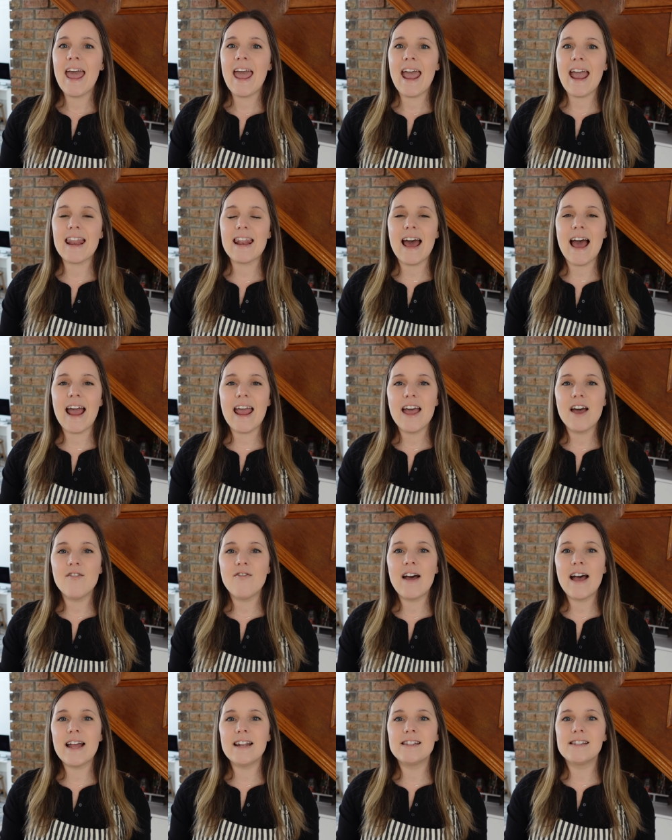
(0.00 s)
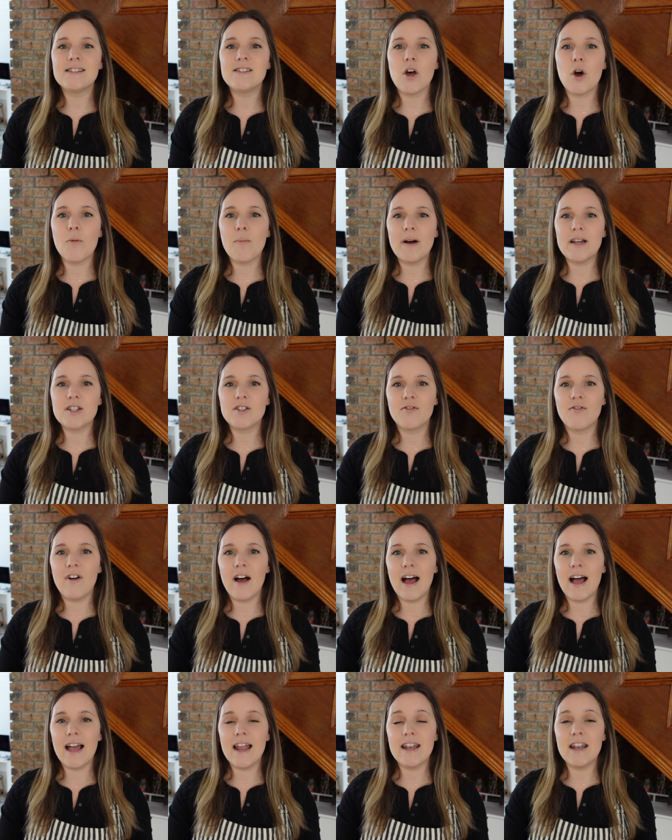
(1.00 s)
And I have had so much
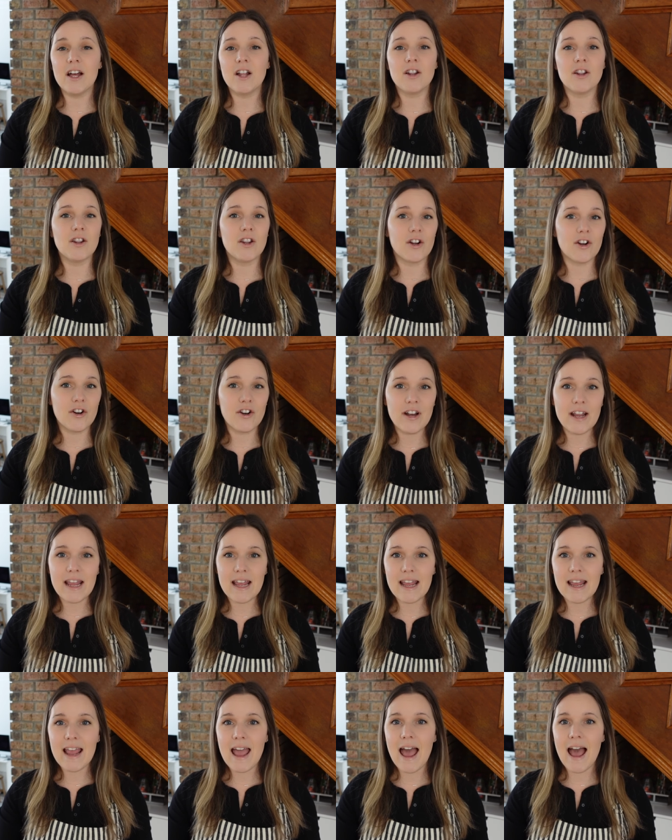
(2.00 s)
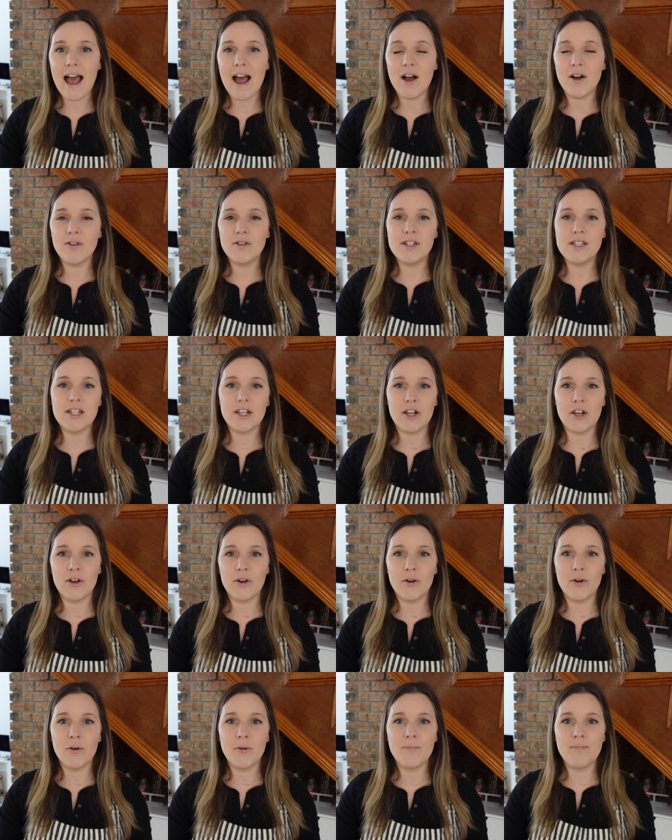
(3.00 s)
fun learning how
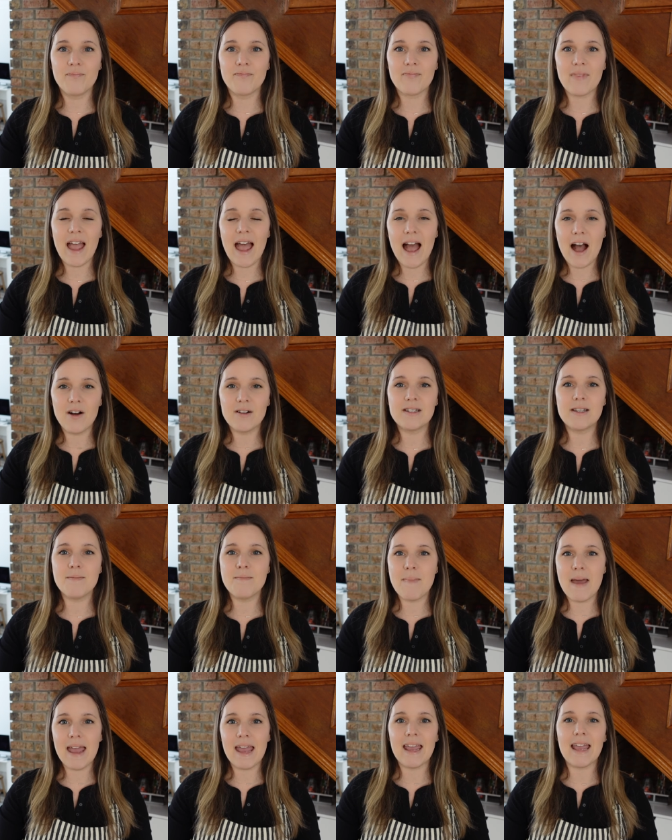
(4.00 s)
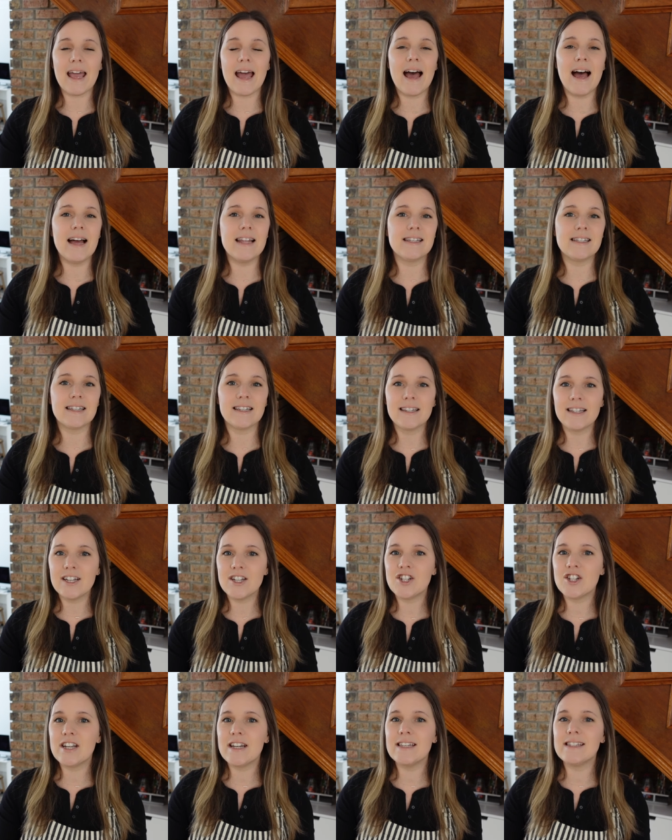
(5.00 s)
to how to make a
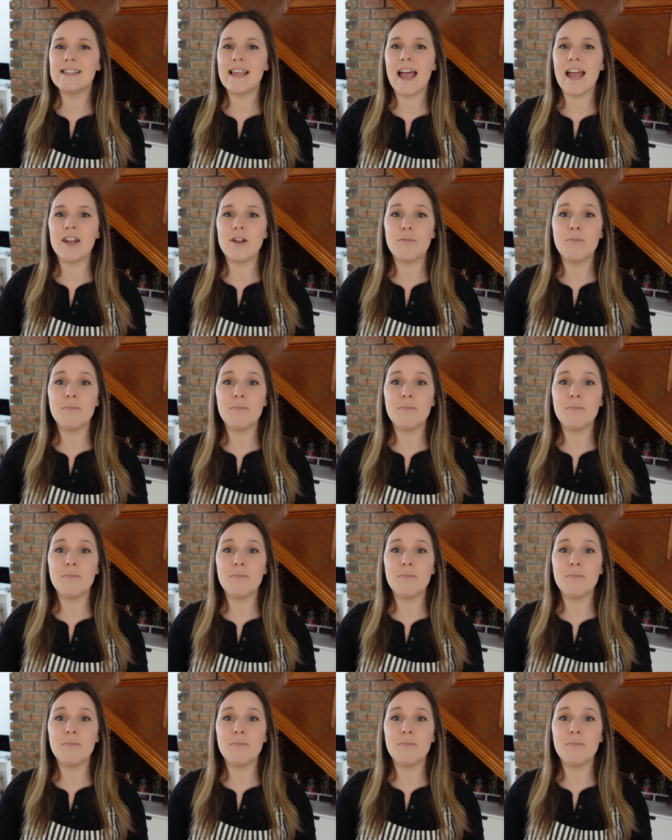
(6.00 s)
delicious and